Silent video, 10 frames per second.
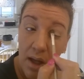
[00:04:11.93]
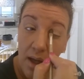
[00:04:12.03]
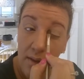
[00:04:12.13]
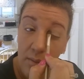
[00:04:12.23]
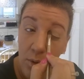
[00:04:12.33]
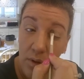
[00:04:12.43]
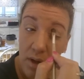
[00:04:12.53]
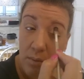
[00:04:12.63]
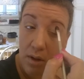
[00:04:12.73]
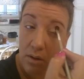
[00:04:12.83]
in the
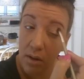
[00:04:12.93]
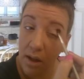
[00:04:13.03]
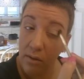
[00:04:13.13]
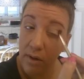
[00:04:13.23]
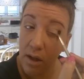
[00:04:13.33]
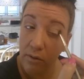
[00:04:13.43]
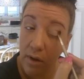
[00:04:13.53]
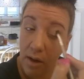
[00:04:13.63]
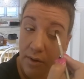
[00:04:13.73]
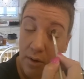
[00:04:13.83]
morning when you're getting ready to
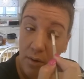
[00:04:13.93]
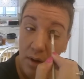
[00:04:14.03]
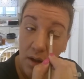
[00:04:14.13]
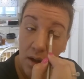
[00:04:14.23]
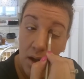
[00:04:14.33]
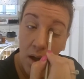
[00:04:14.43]
run out the door.